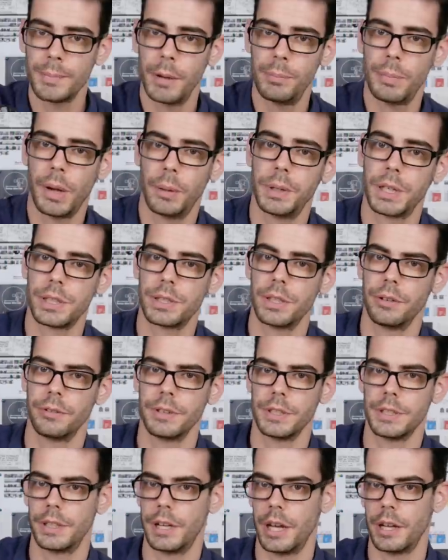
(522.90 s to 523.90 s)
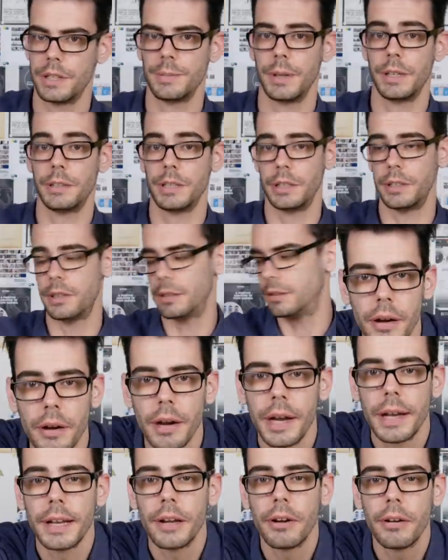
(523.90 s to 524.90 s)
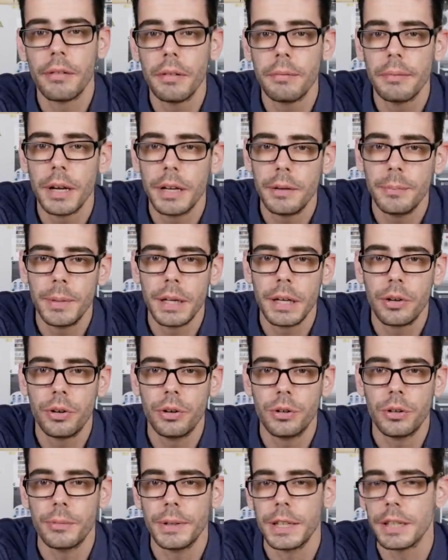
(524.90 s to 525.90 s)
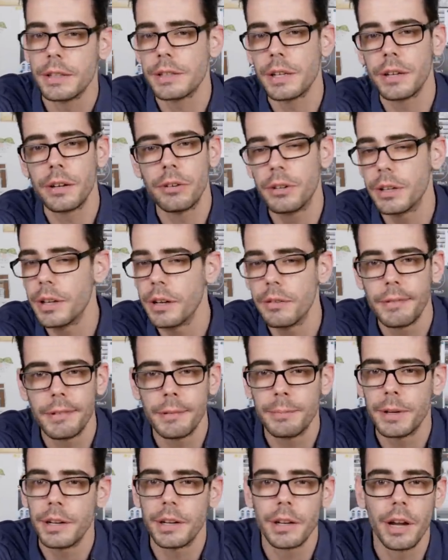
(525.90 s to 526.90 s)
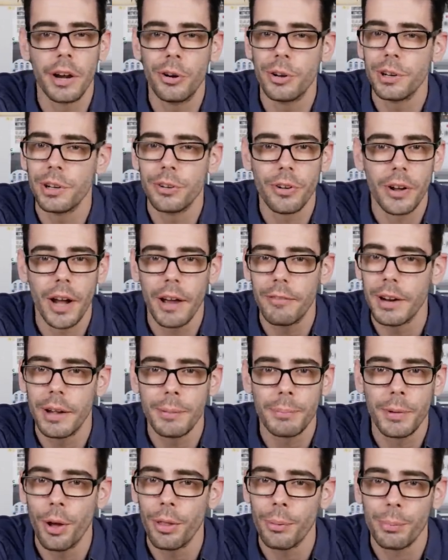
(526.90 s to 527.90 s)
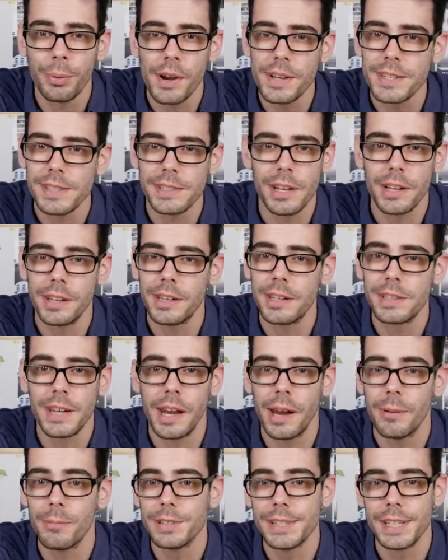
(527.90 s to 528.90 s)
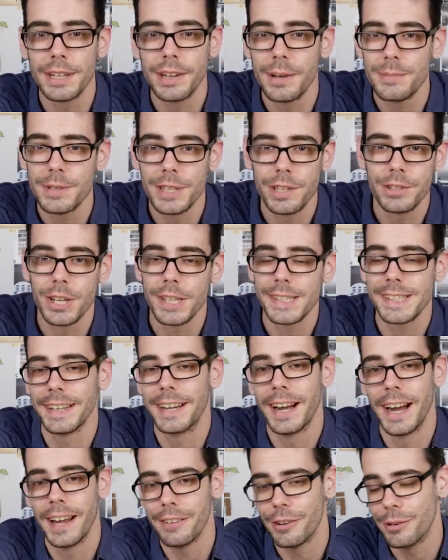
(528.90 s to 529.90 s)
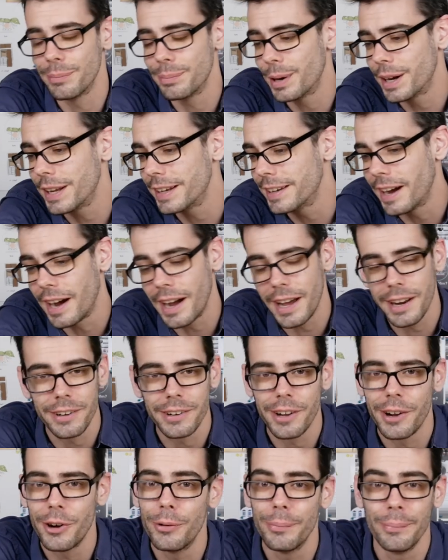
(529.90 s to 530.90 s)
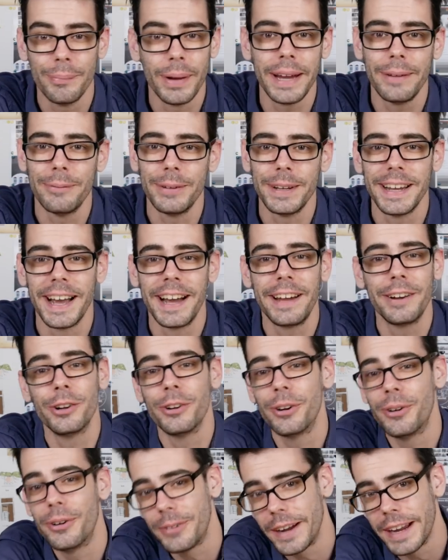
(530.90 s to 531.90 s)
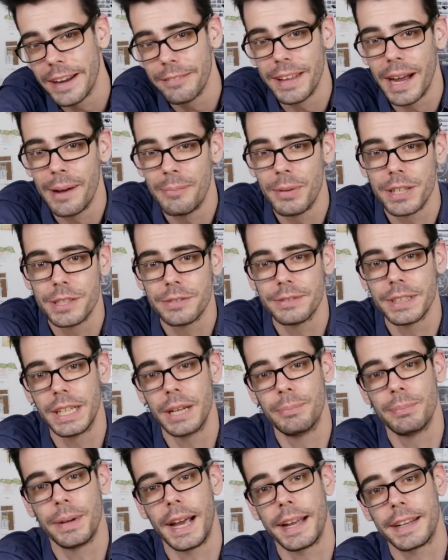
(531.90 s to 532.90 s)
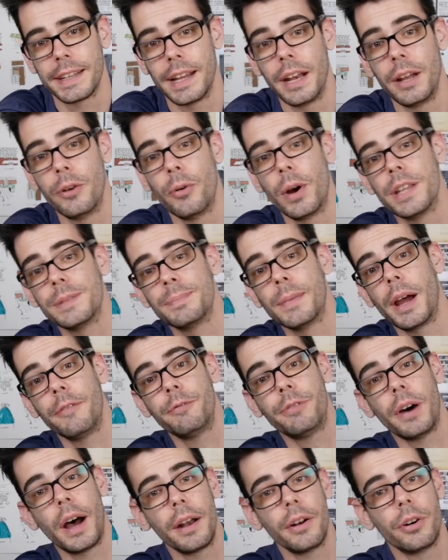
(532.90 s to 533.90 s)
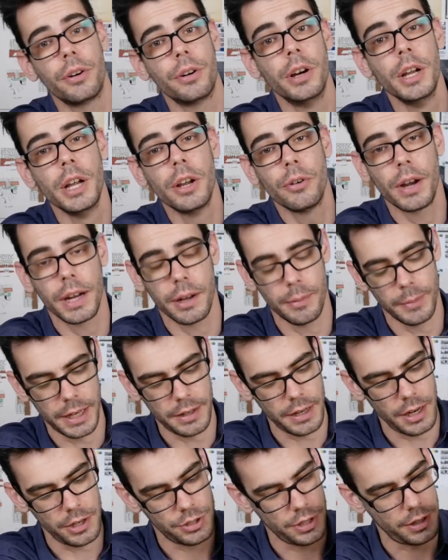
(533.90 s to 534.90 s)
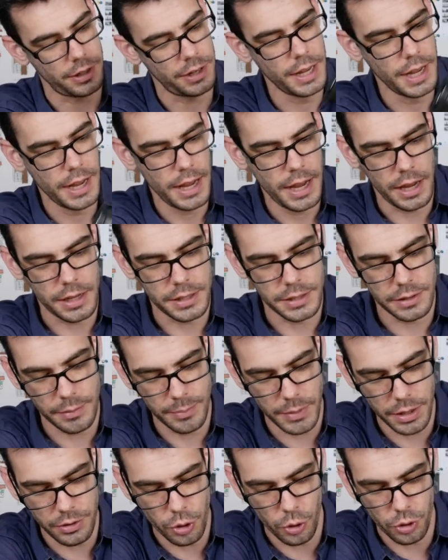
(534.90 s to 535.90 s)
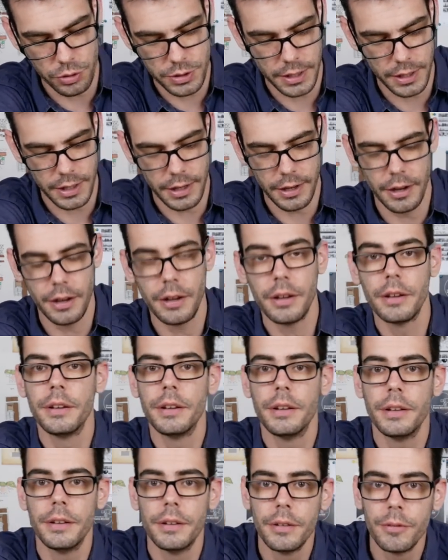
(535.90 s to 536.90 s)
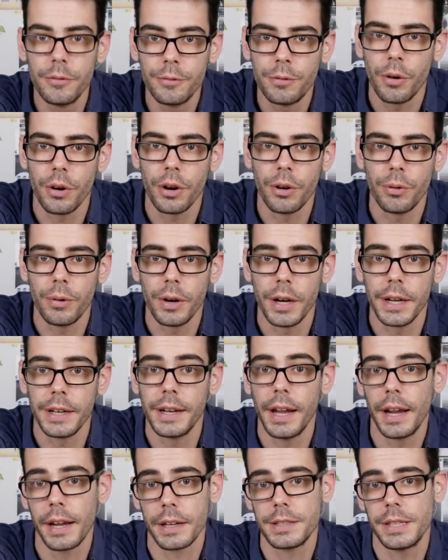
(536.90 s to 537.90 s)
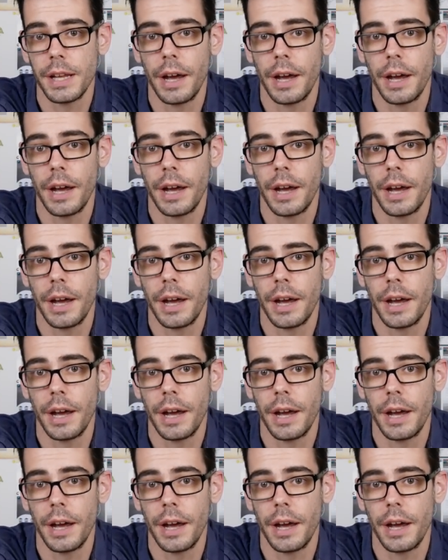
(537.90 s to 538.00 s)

my public service announcement to you. All right, now everybody be cool, because I don't want everybody going and driving up all the prices on these cameras that I'm suggesting either, but I don't know, maybe. I don't know if I have that much of an impact. Anyways, my final recommendation is the Minolta four oh one X